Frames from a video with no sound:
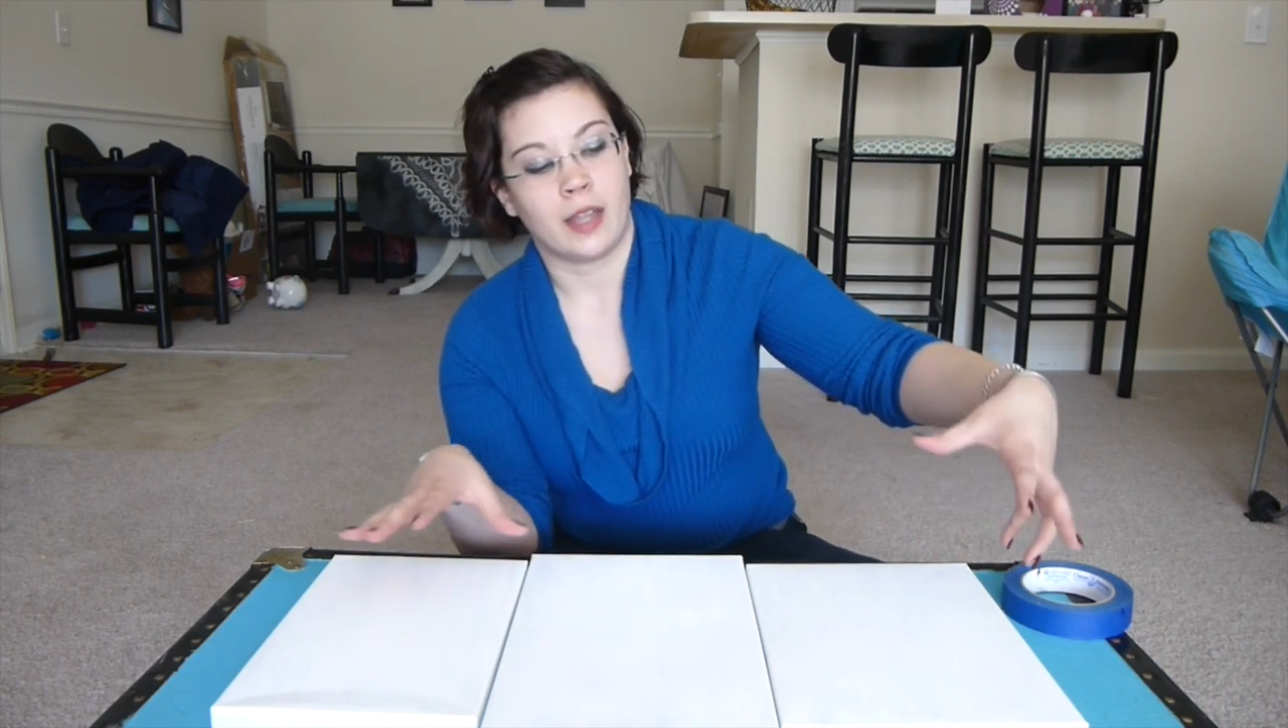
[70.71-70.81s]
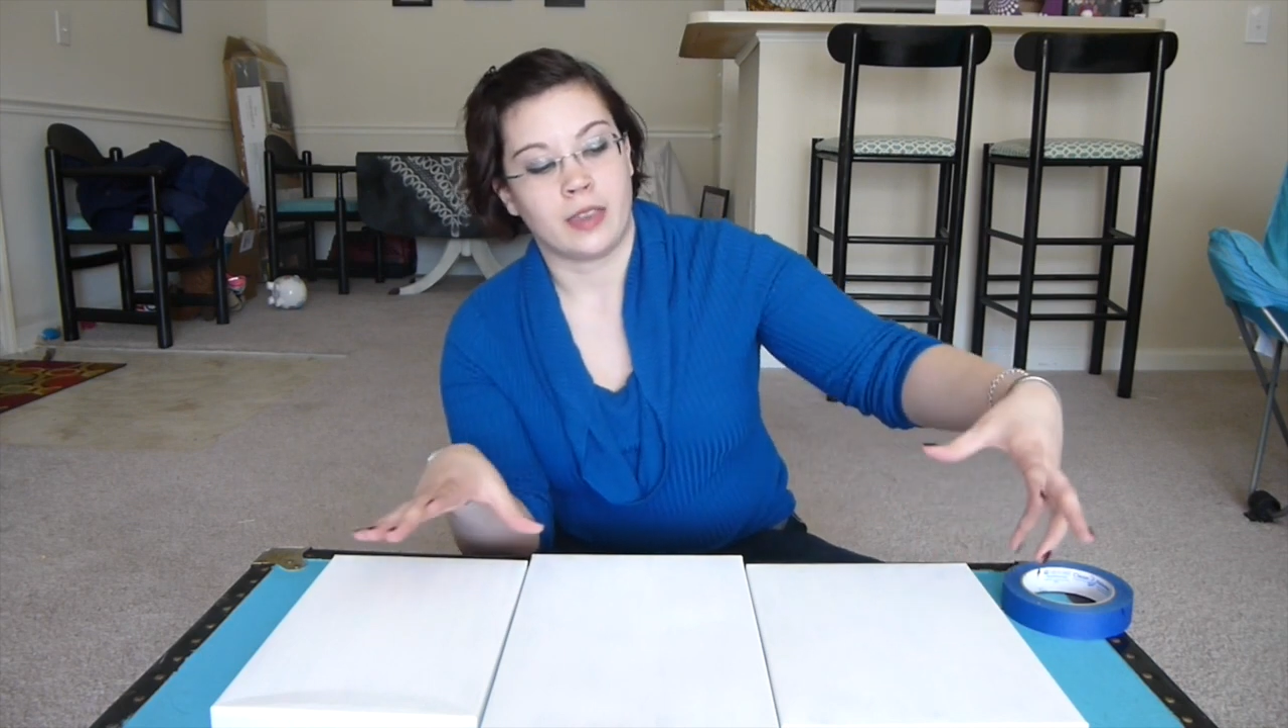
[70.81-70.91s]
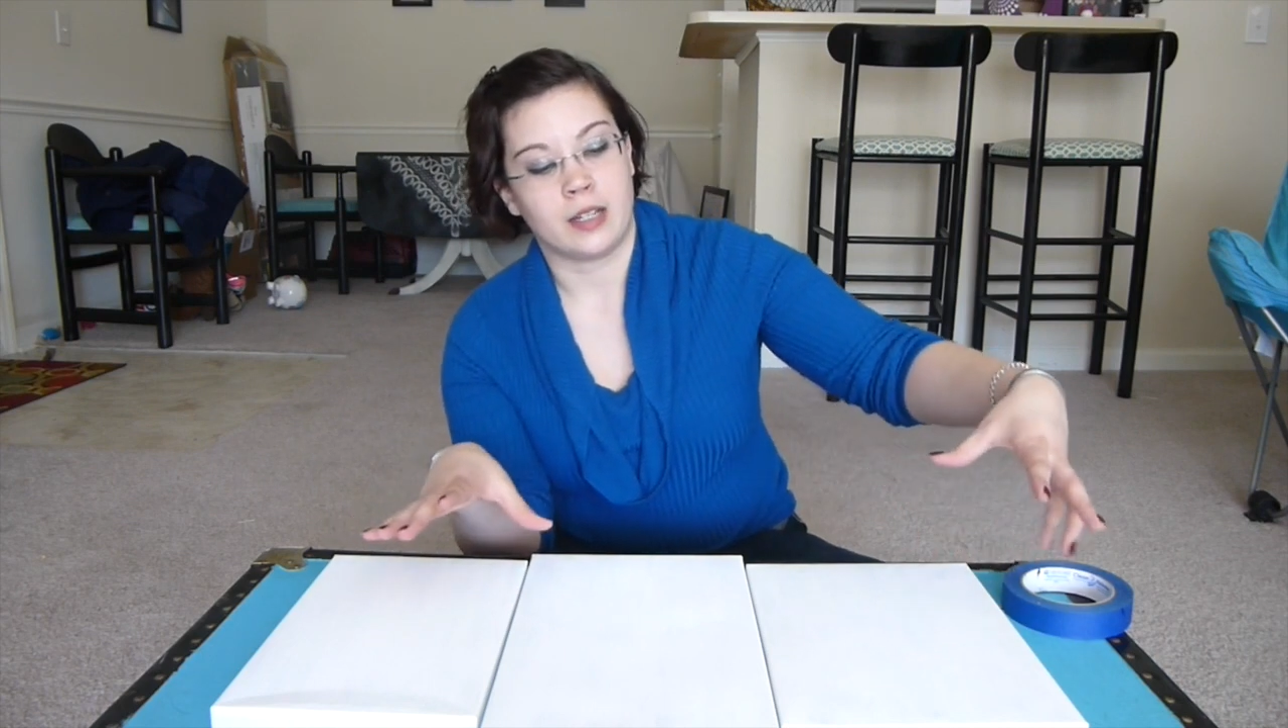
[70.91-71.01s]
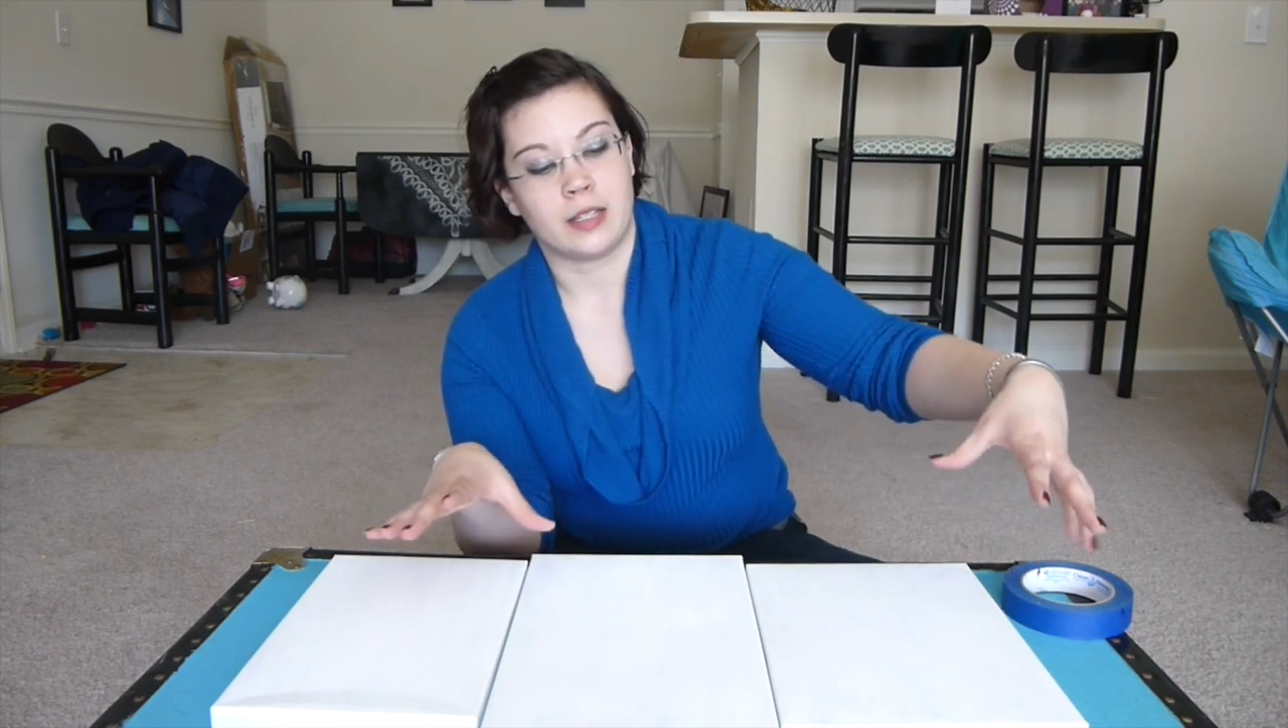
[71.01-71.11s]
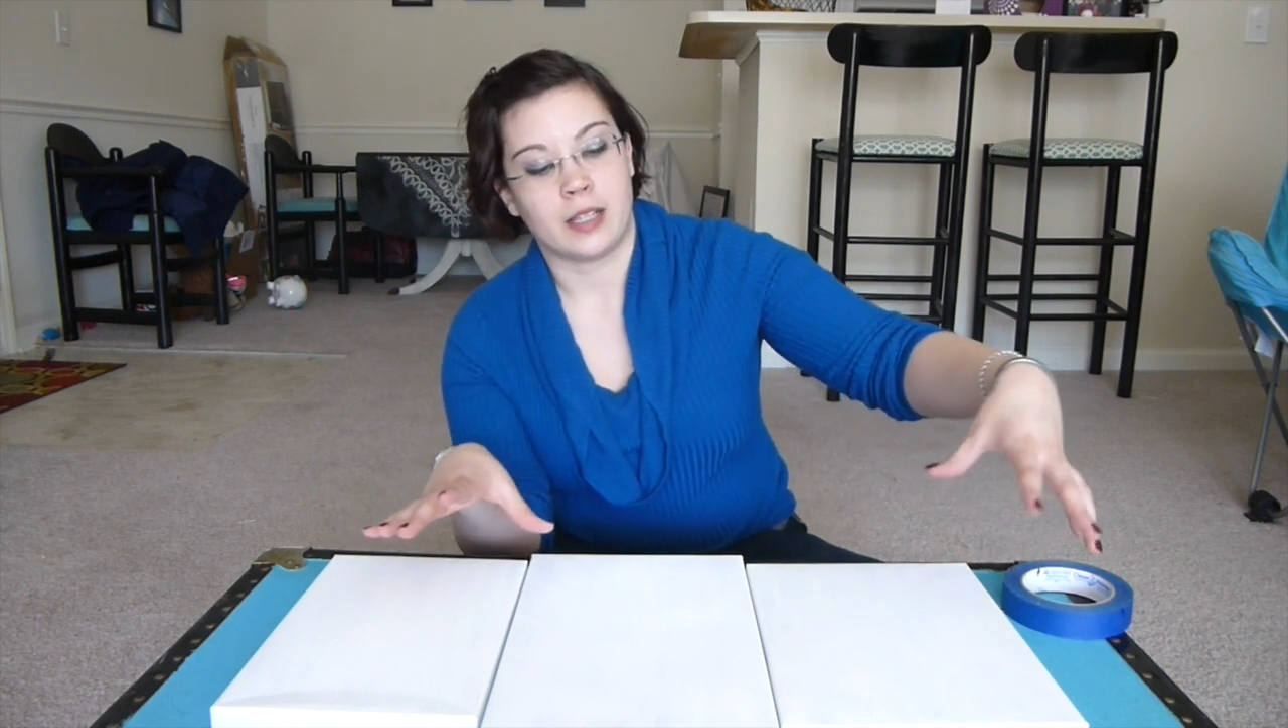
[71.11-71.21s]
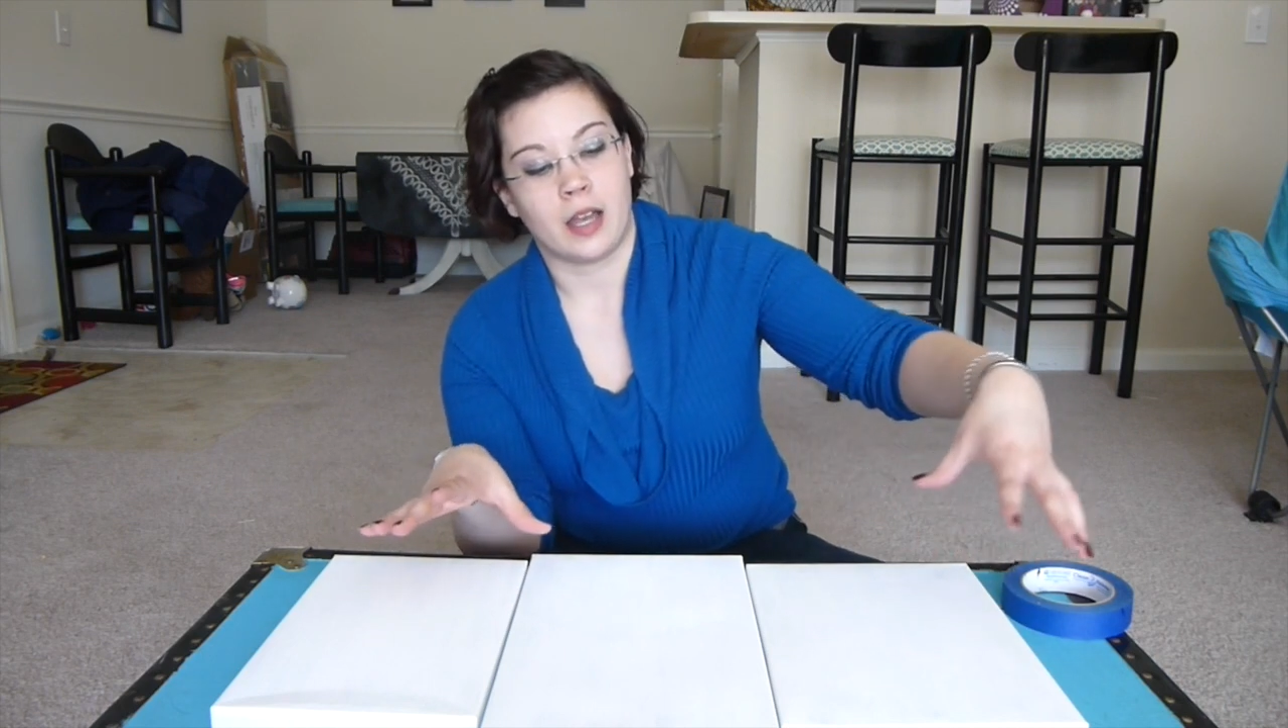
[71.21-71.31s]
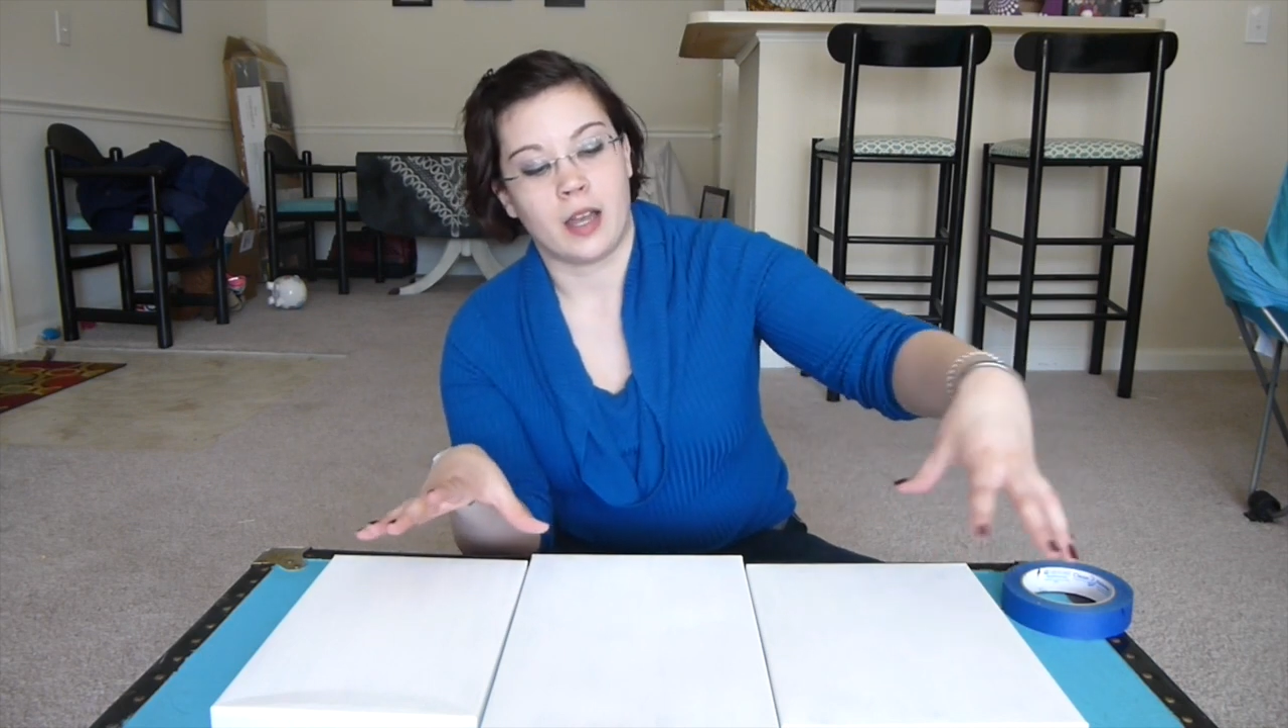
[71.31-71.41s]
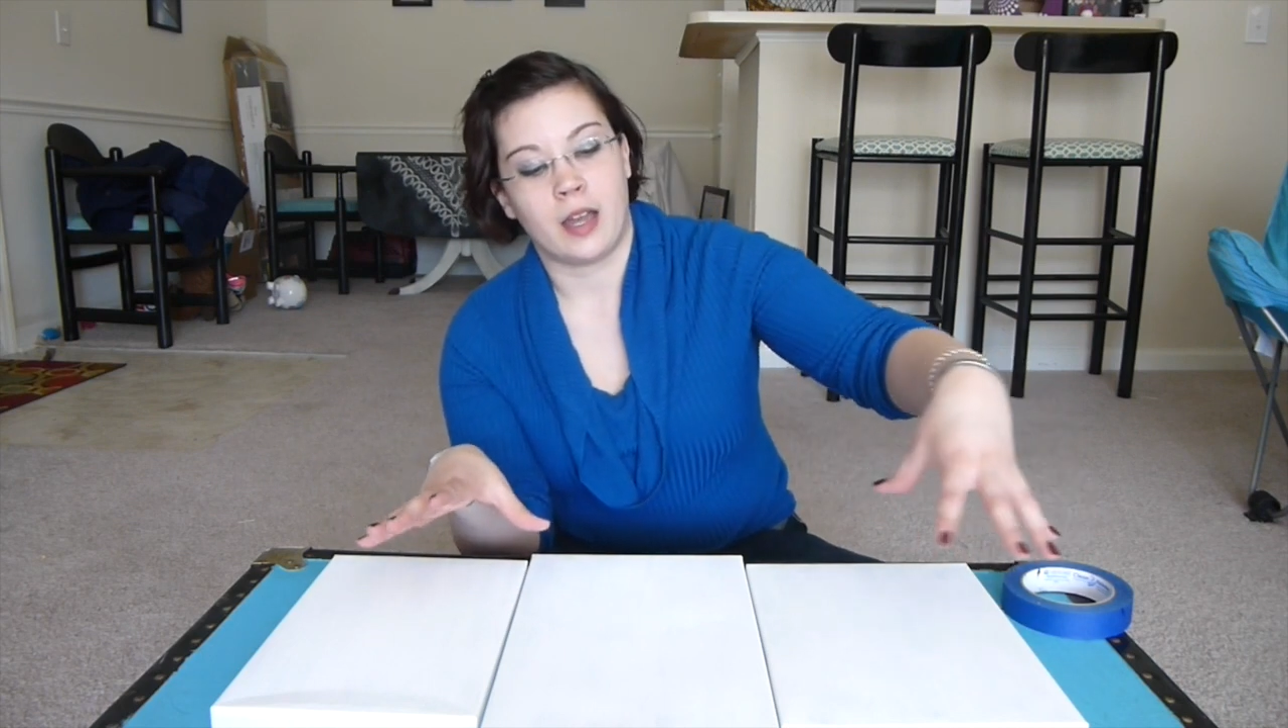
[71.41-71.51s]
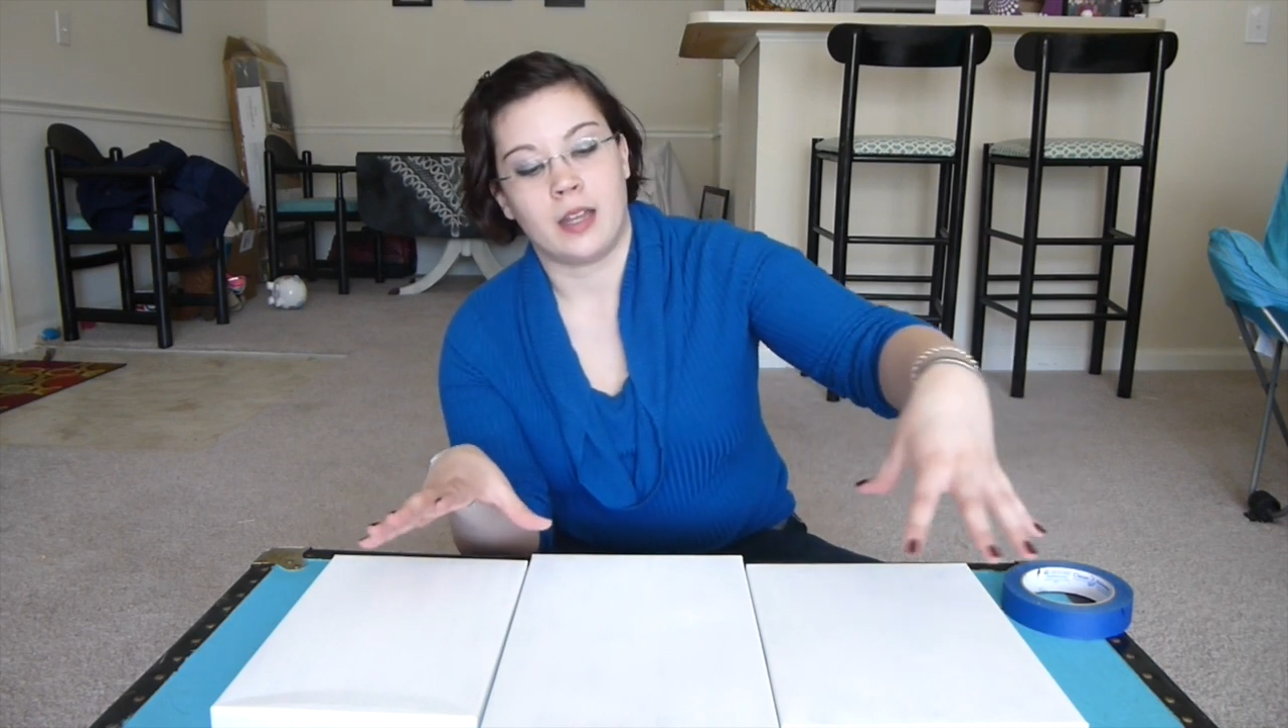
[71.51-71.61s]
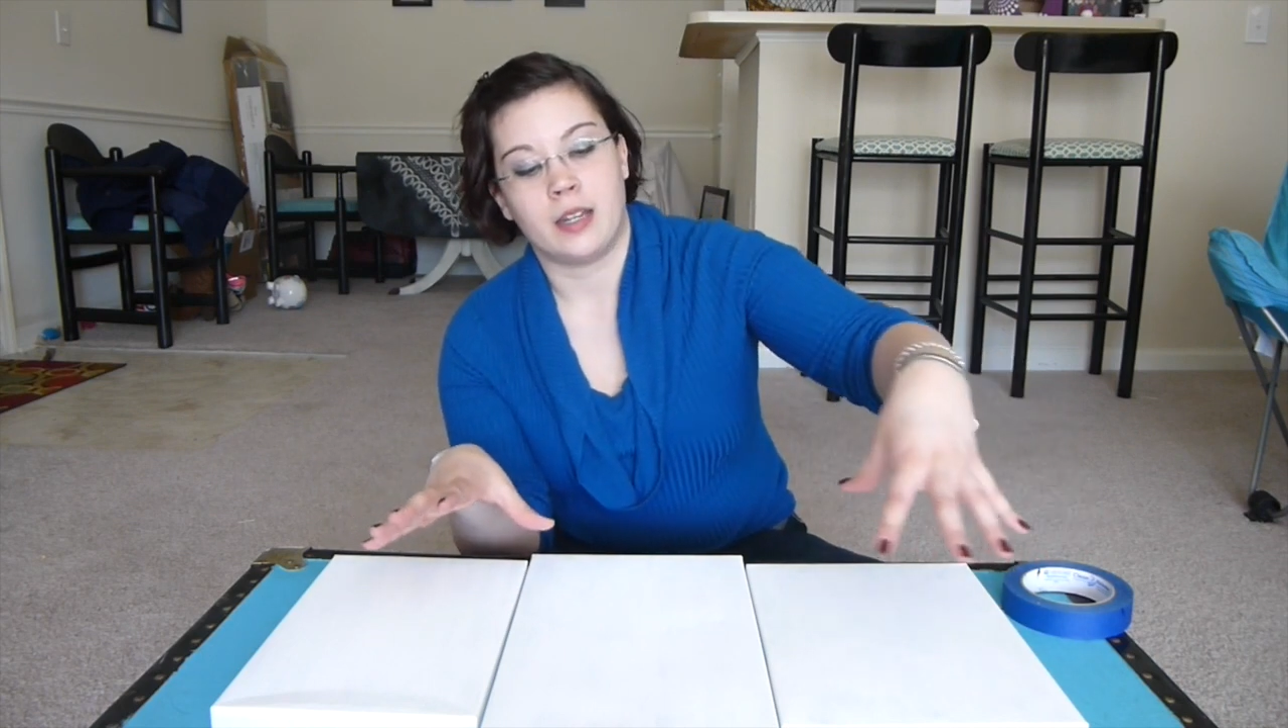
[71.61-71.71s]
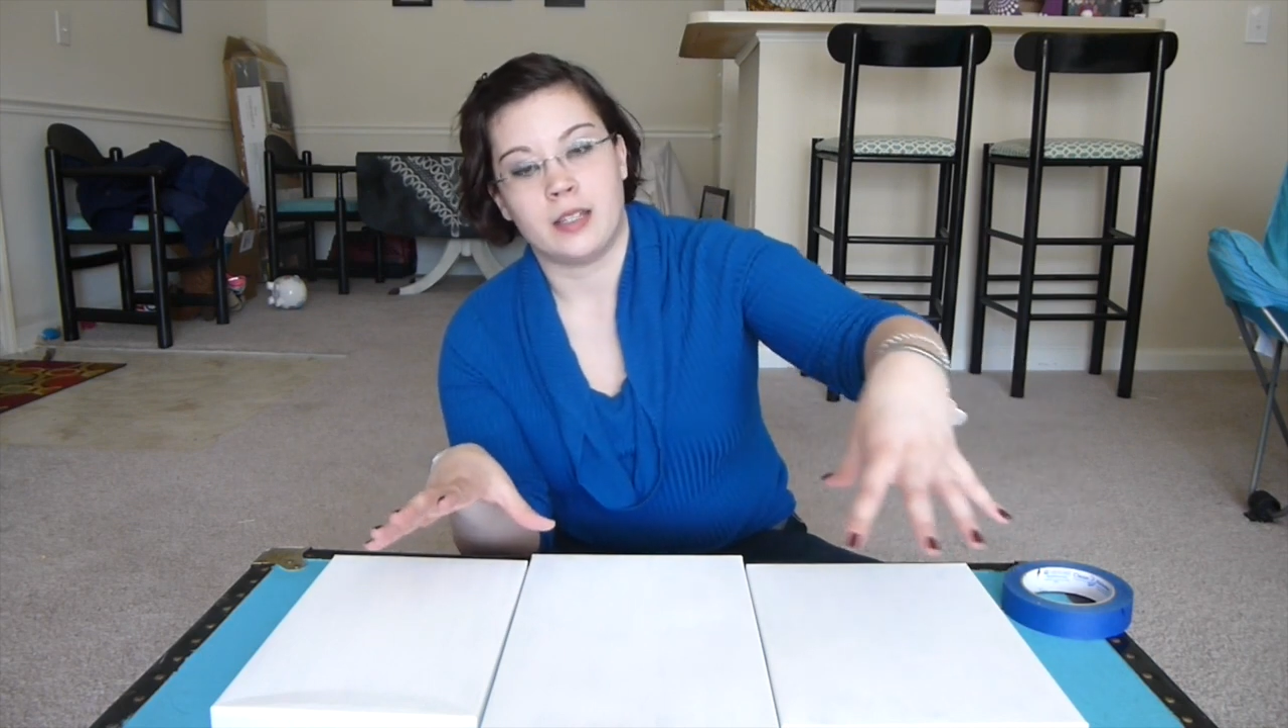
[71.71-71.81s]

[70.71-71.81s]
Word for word: that the design